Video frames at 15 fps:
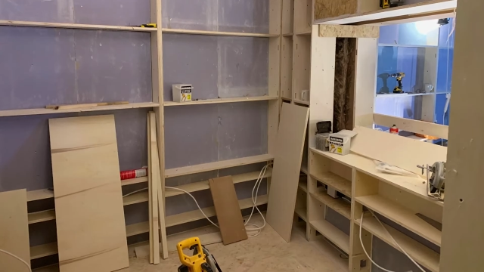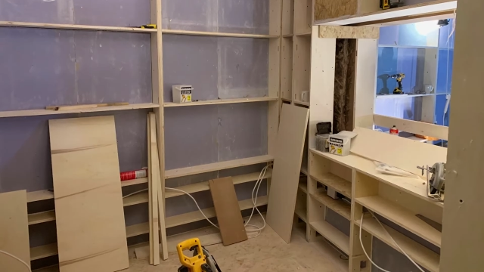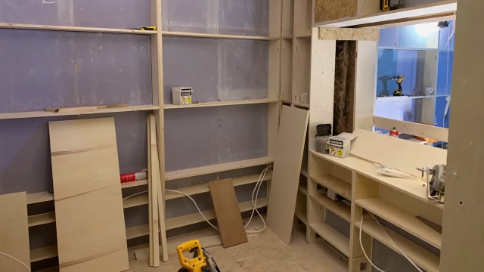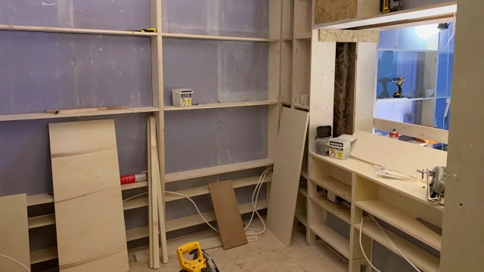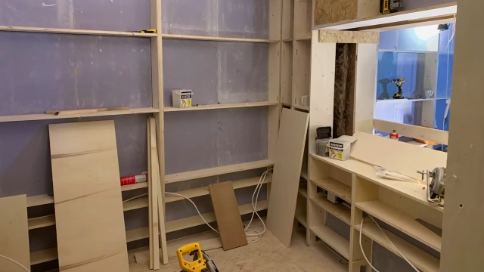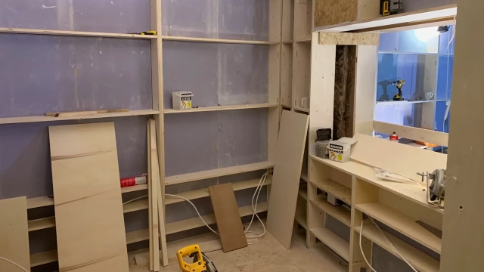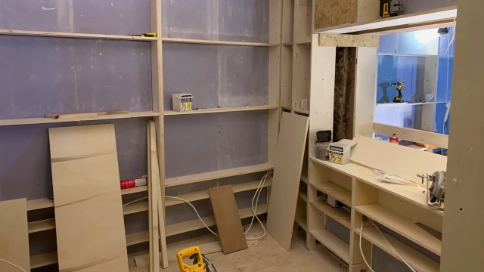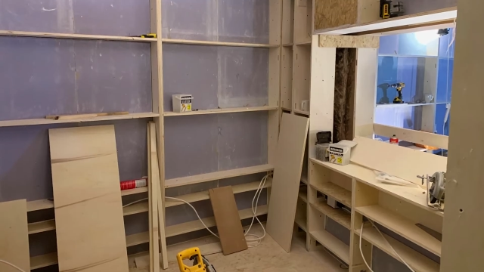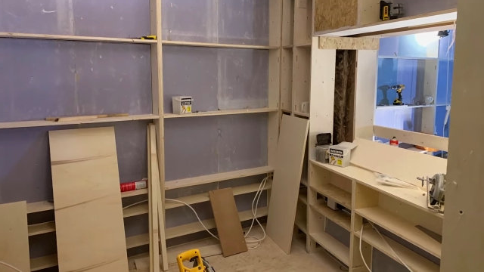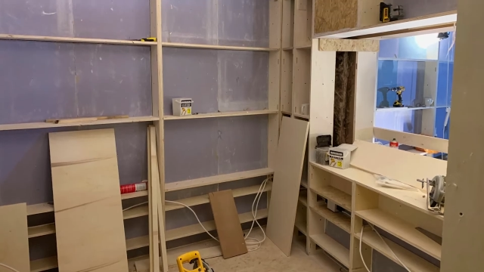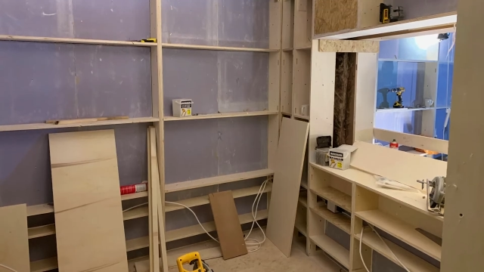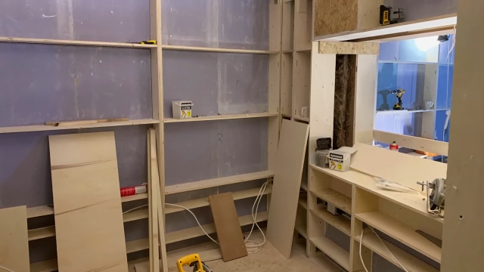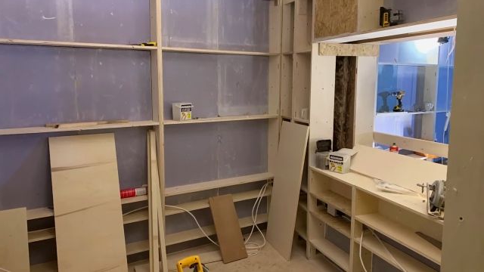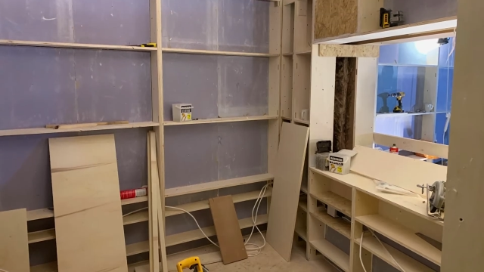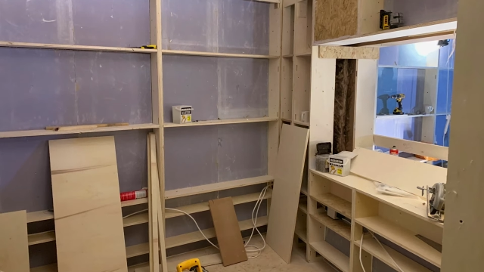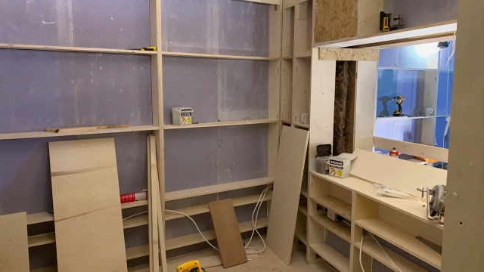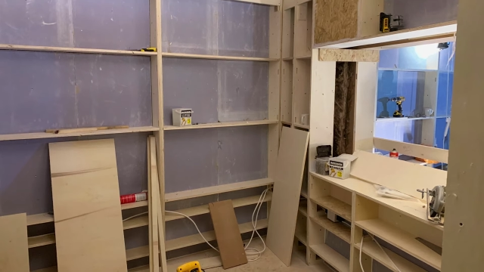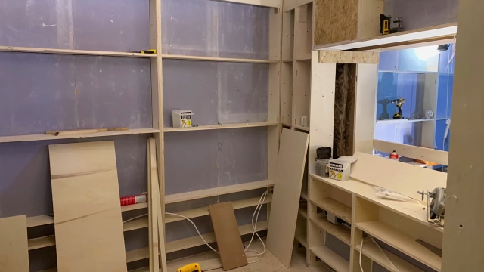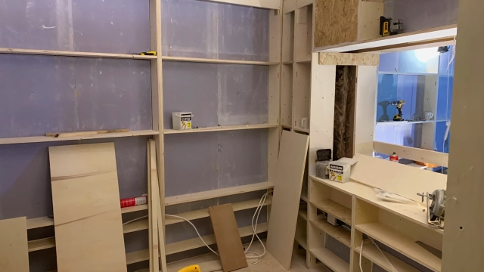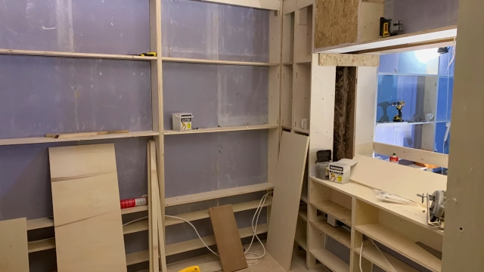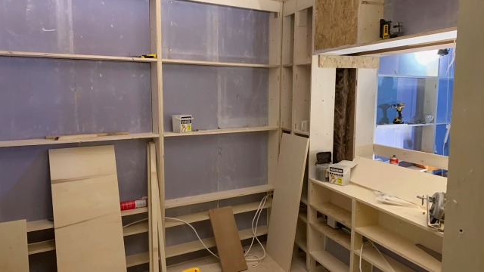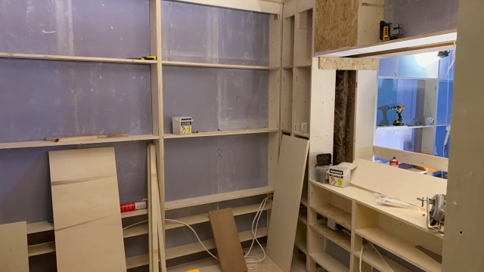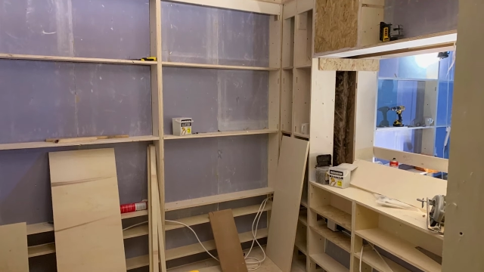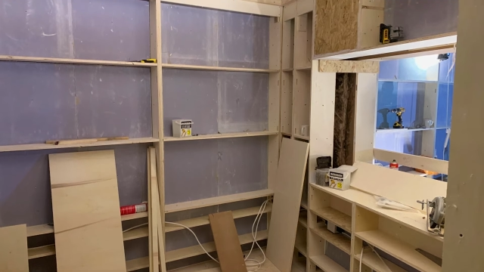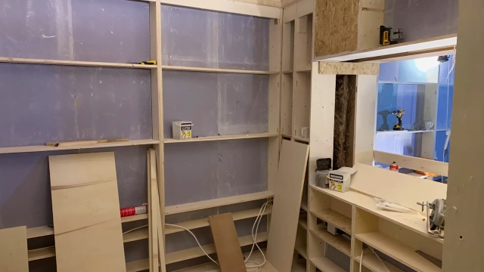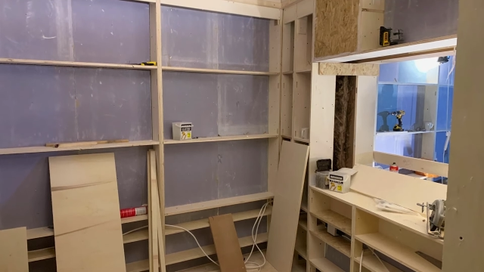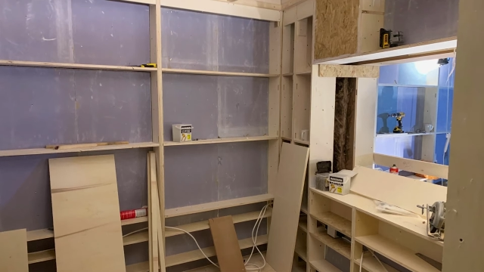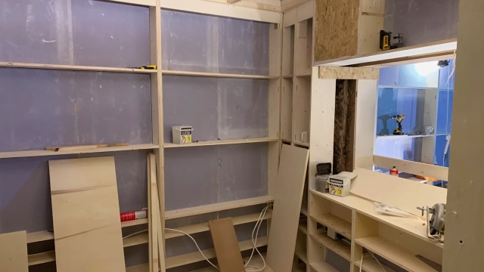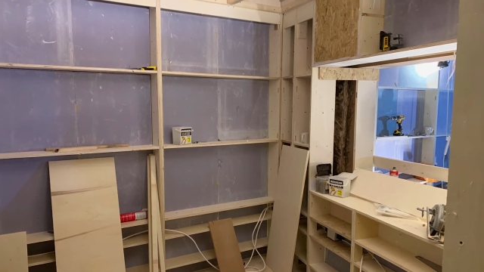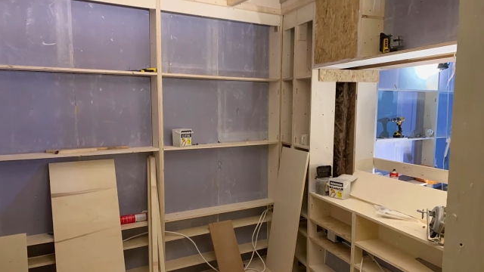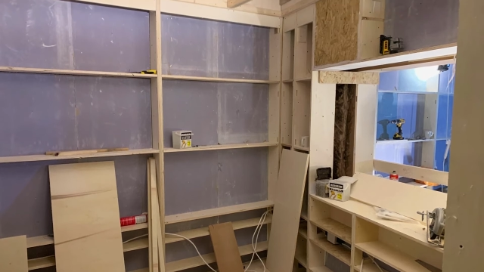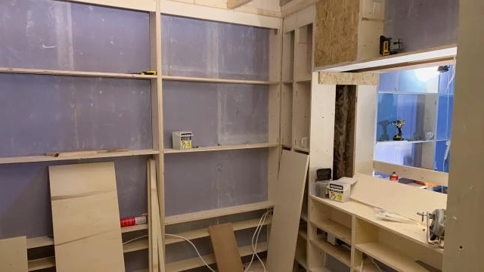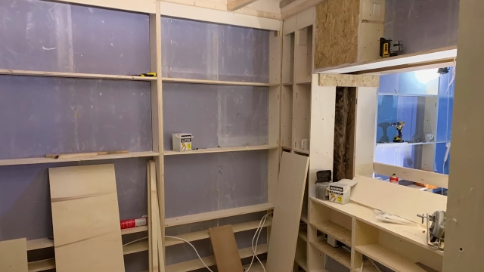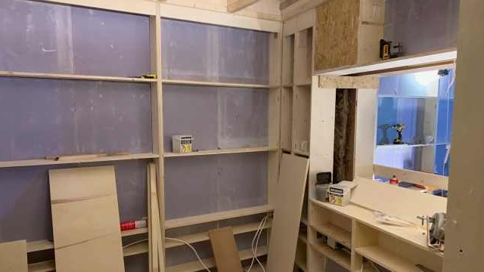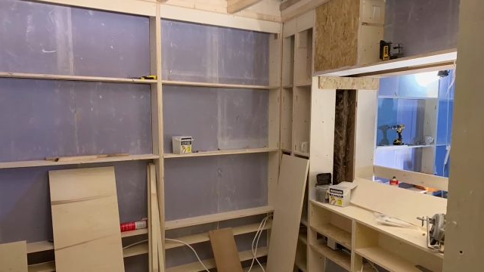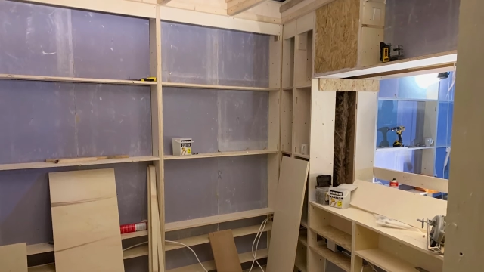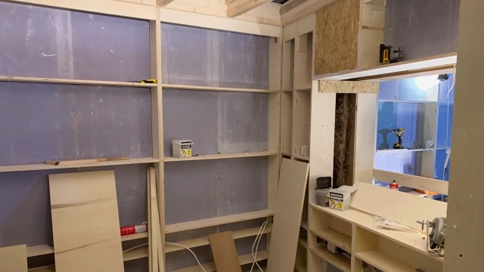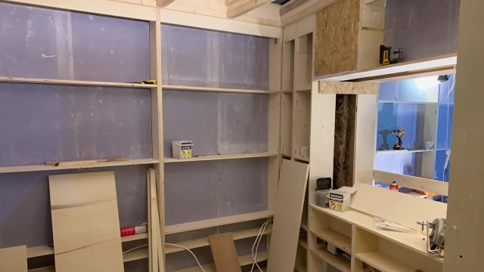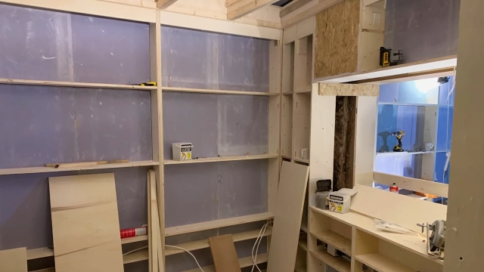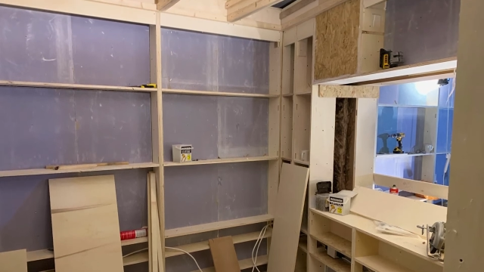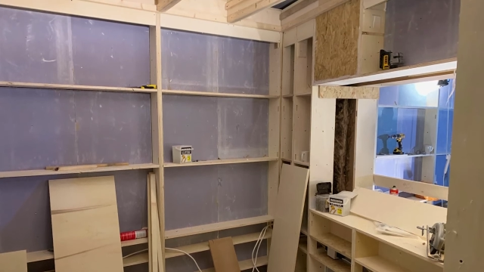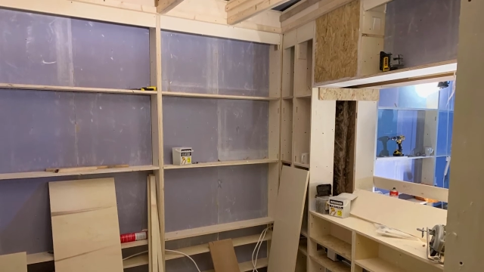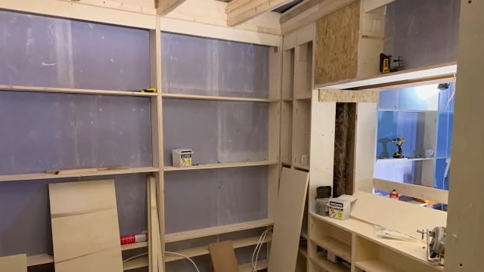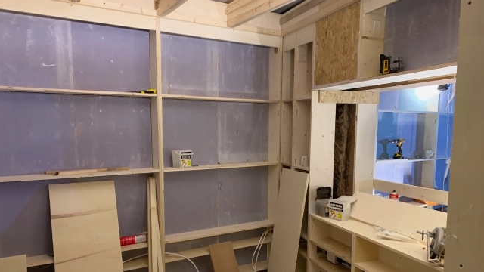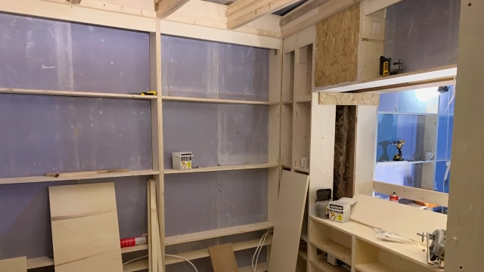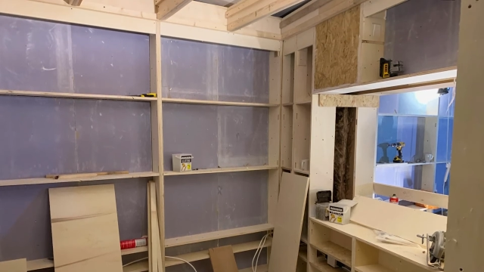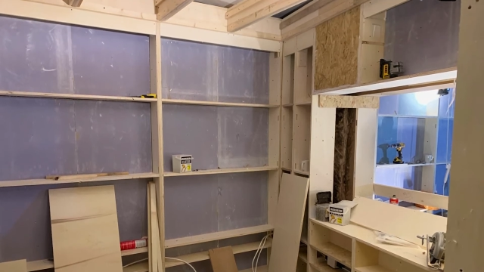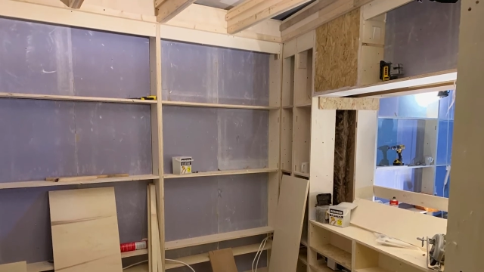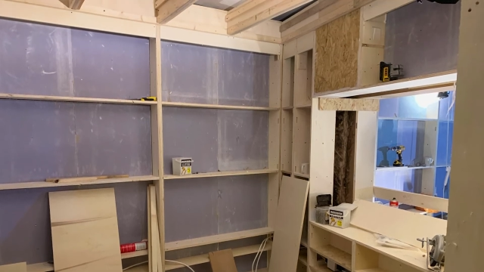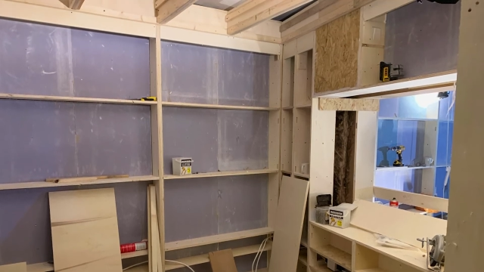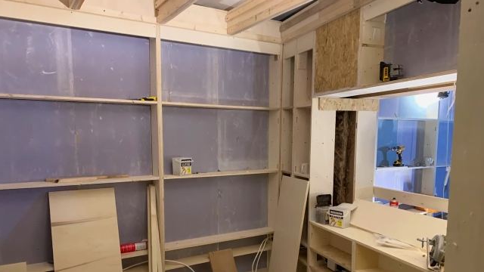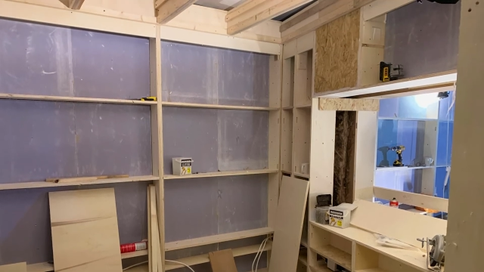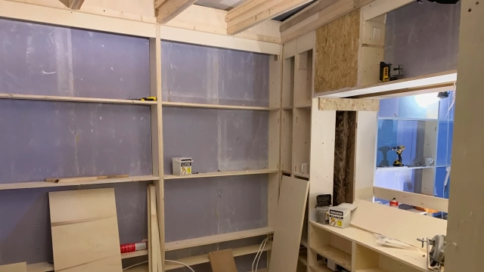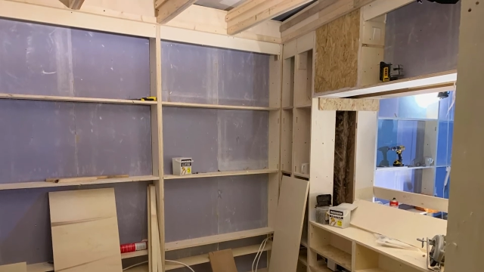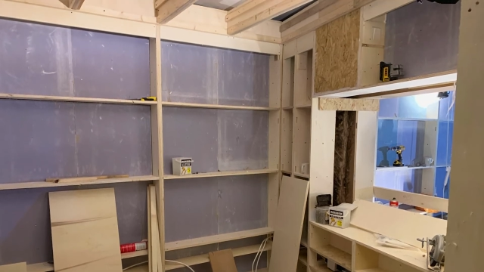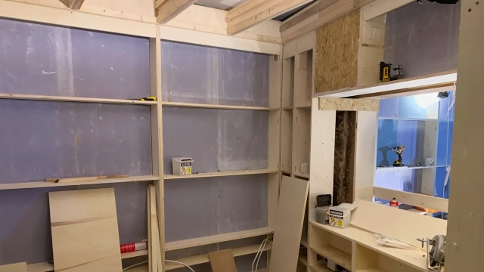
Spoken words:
Nobody's mouth can be seen.